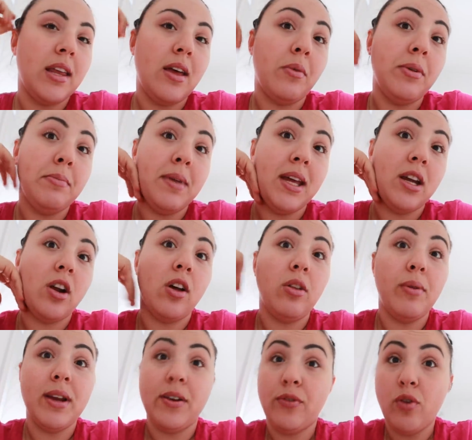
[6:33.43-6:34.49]
that we made it all
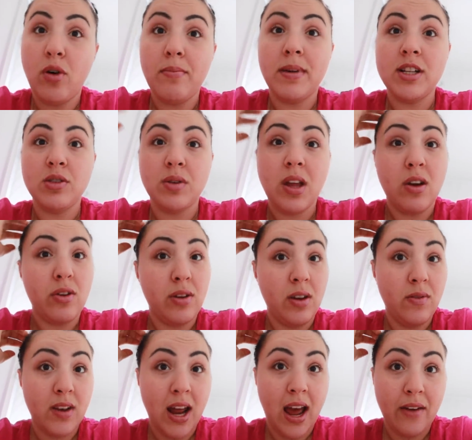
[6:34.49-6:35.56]
the way to 4 months without her
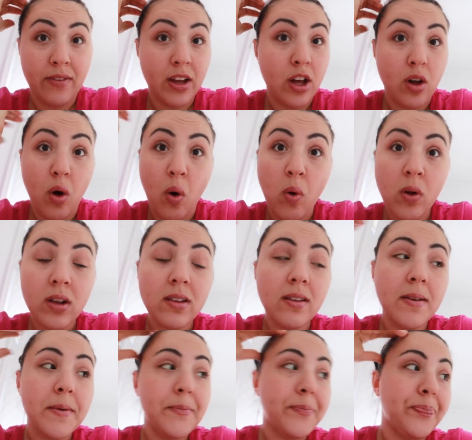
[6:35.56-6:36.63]
even having a cold.
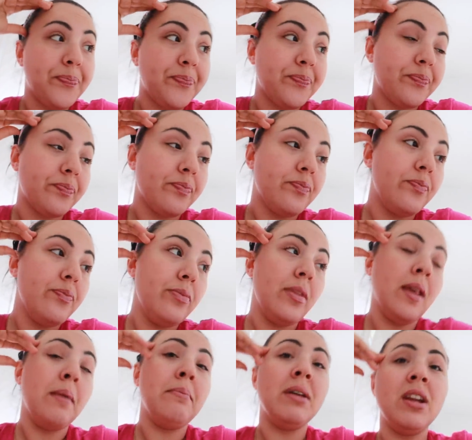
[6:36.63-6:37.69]

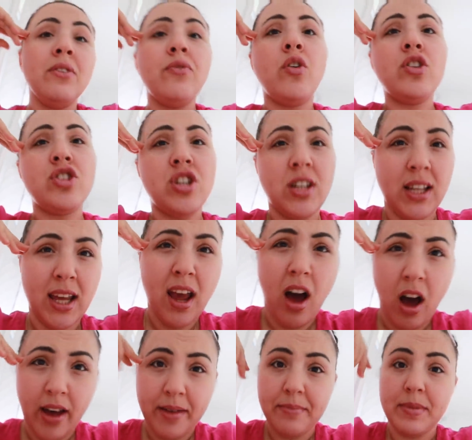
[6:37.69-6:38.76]
But unfortunately,
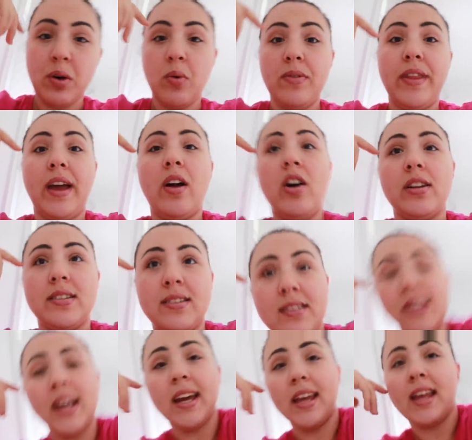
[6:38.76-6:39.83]
I'm the one that got
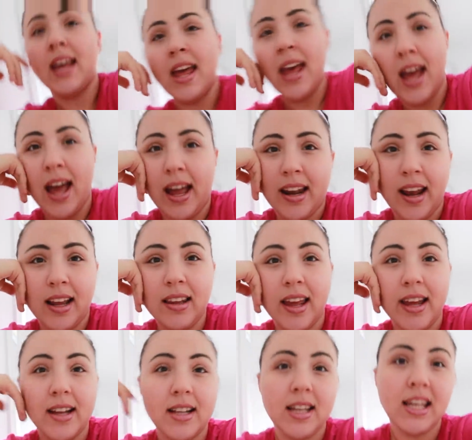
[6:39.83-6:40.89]
sick and I
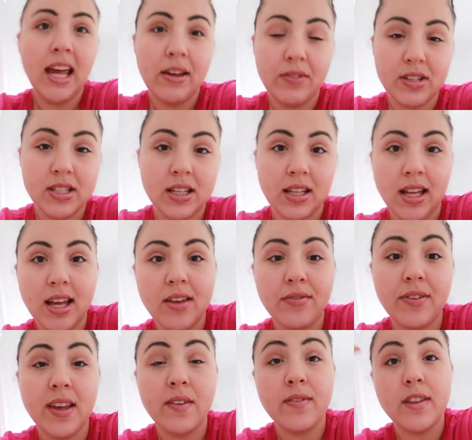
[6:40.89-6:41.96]
likely gave it to
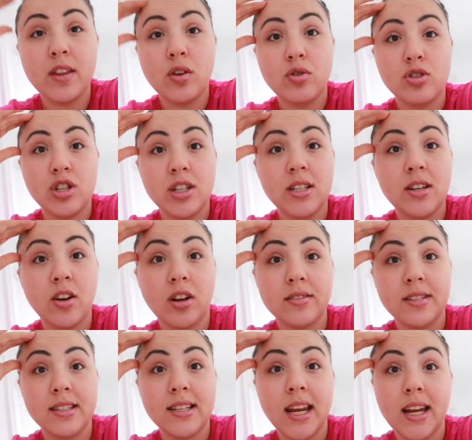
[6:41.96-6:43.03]
LIV, even though she did
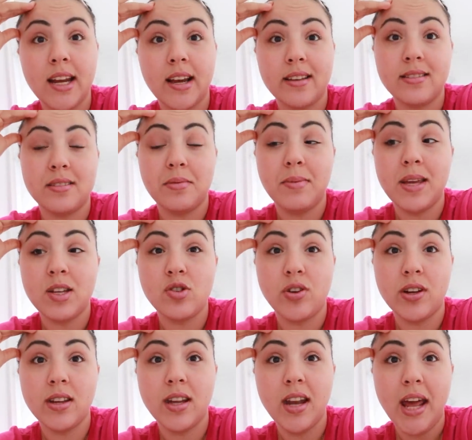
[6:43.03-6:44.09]
not stay next to me
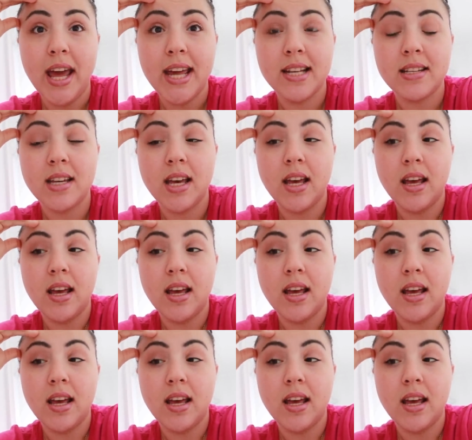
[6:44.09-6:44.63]
during the night.